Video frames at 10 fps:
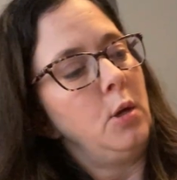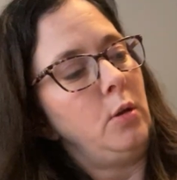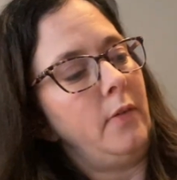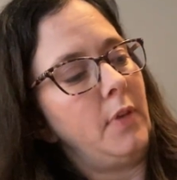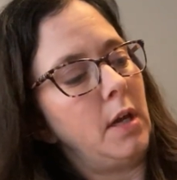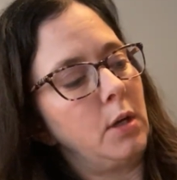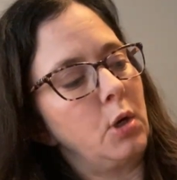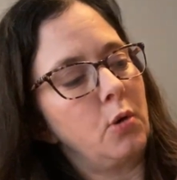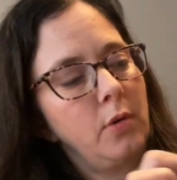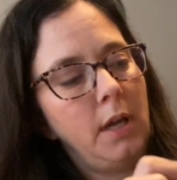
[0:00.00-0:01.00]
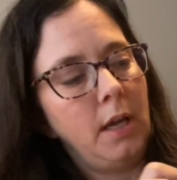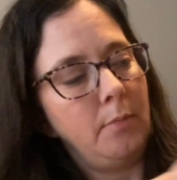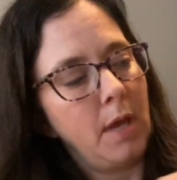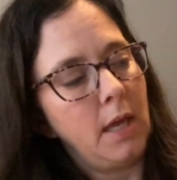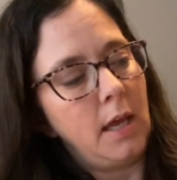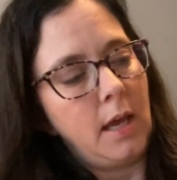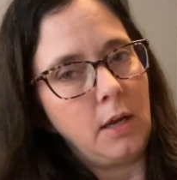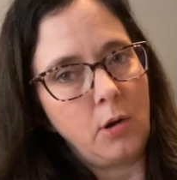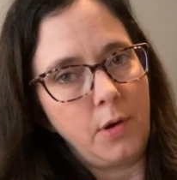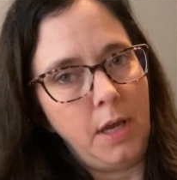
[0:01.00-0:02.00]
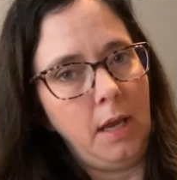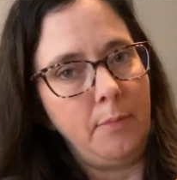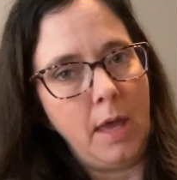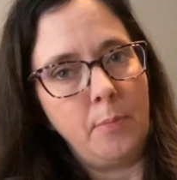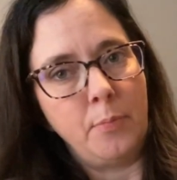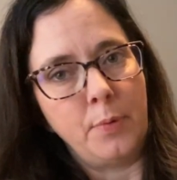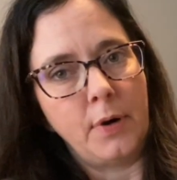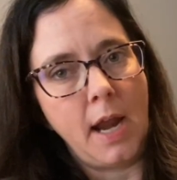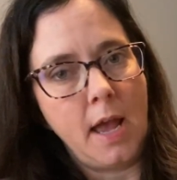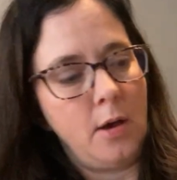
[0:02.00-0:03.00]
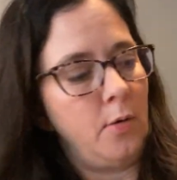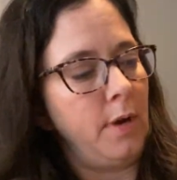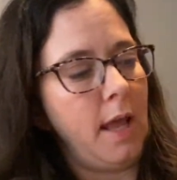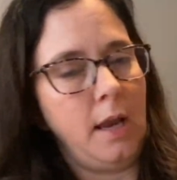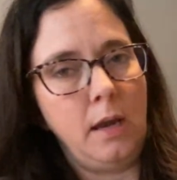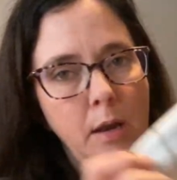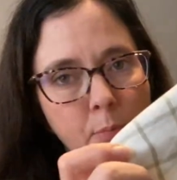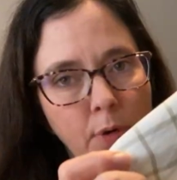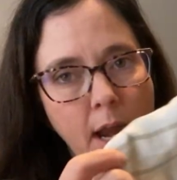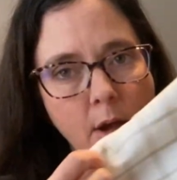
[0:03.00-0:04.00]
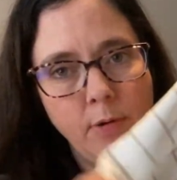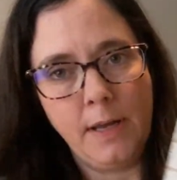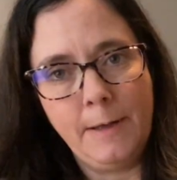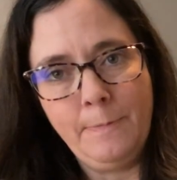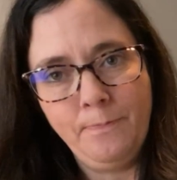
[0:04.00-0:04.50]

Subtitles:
You have the cream and cream, brown and brown